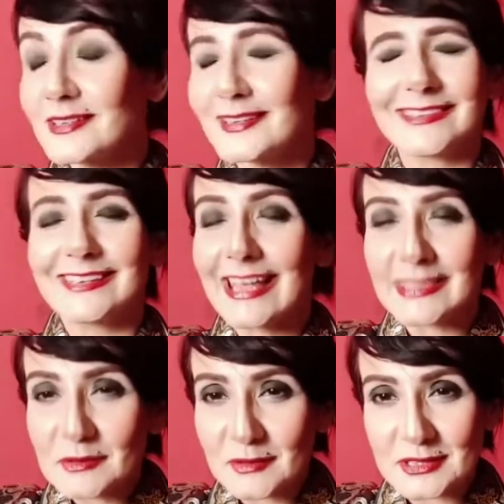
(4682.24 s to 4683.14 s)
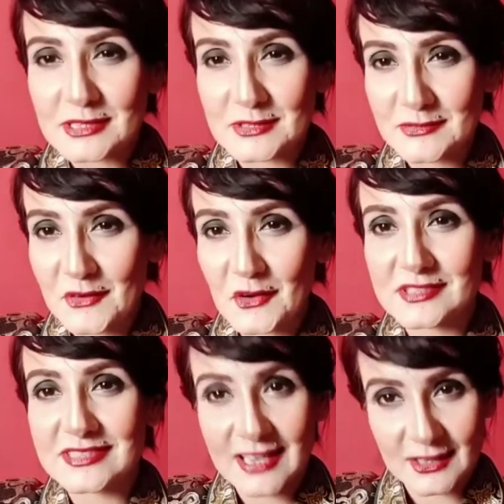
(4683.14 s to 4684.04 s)
the netherworld is of
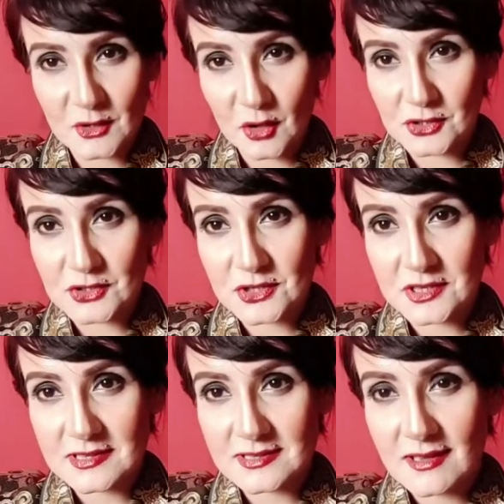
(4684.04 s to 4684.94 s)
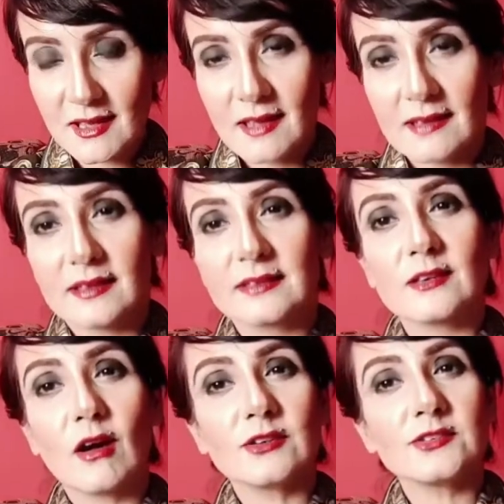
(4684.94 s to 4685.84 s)
course the unconscious. Now the
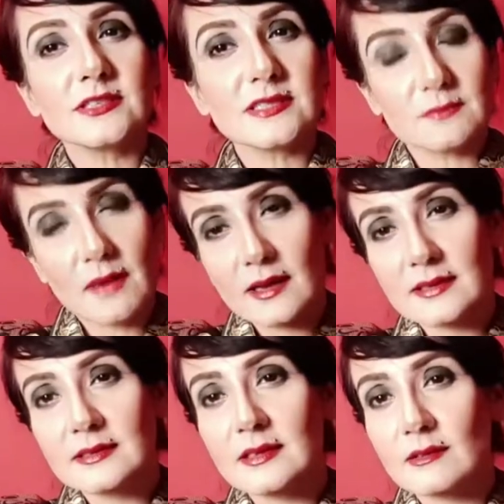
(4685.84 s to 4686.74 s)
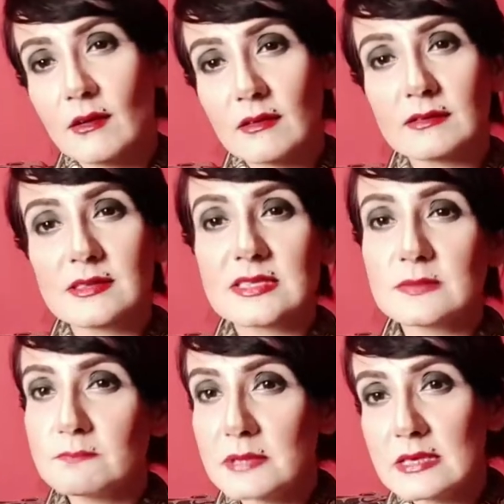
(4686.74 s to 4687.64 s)
conscious mind cannot
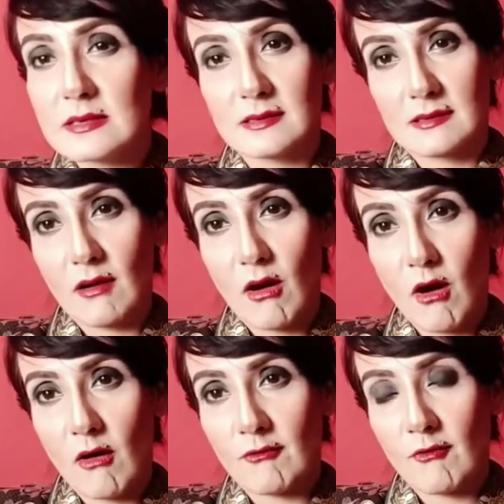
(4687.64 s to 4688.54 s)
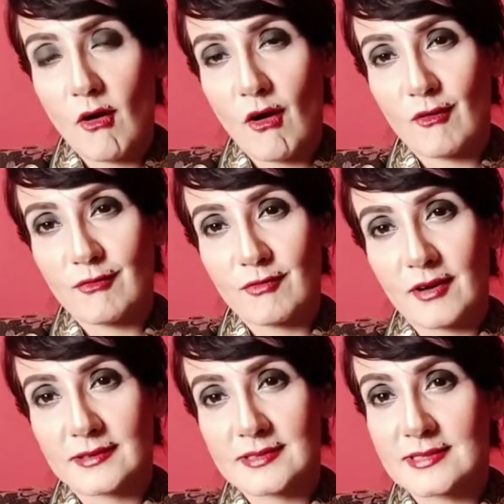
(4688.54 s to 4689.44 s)
speak of
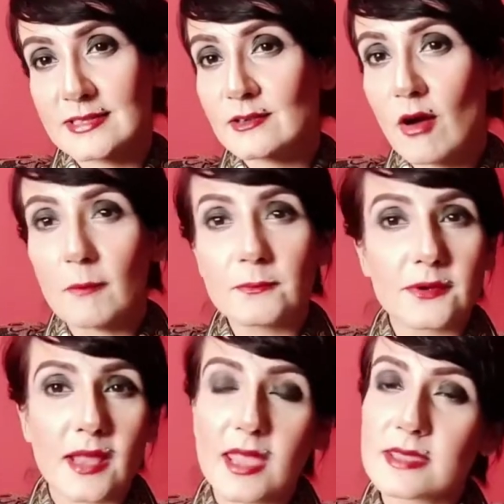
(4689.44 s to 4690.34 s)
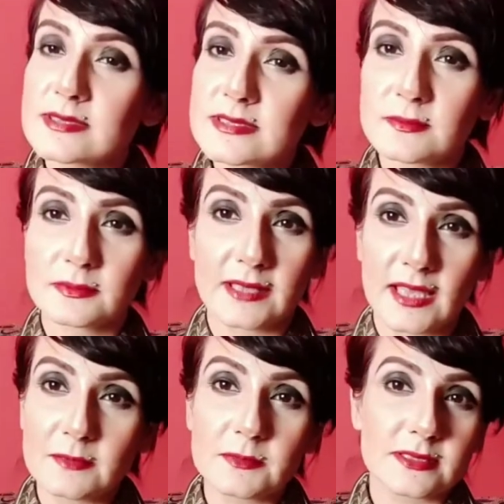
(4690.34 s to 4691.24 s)
this incomprehensible
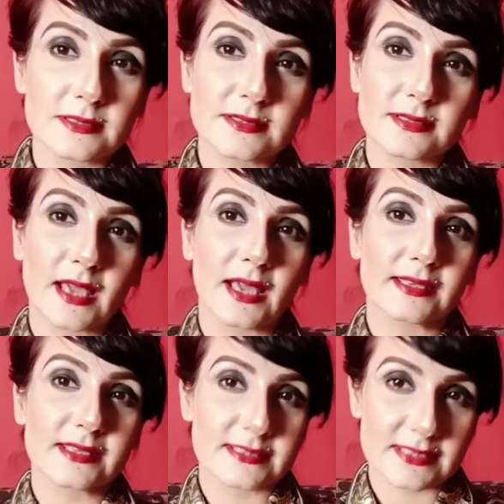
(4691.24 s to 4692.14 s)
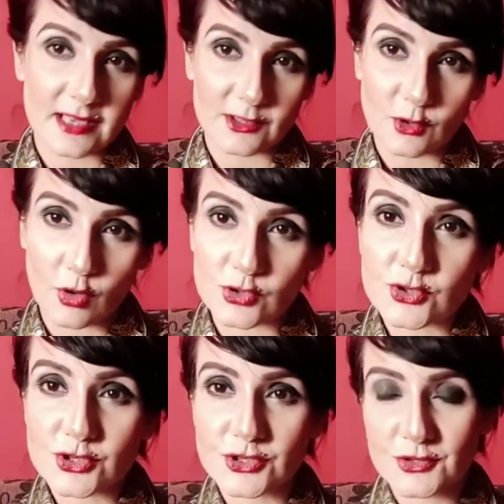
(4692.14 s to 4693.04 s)
element that is the
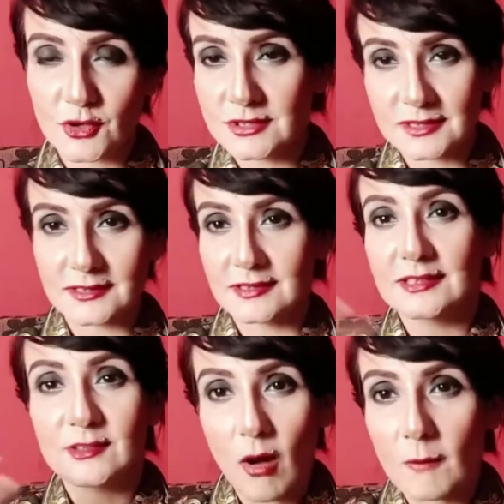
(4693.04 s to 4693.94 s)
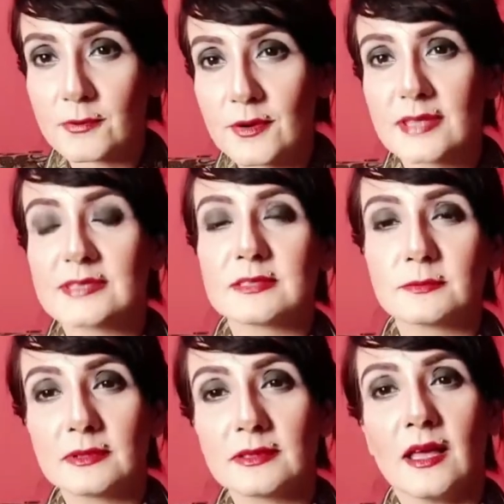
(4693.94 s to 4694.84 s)
unconscious, or the
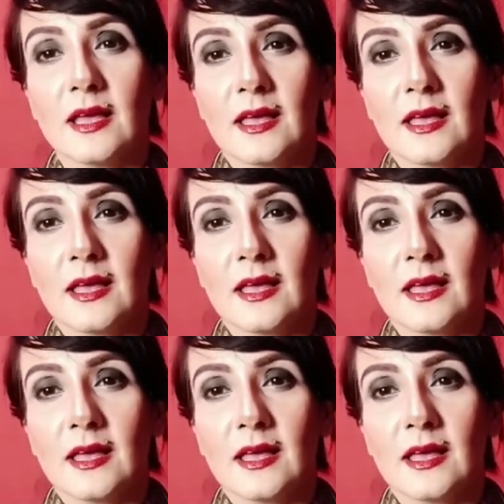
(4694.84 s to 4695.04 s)
incomprehensible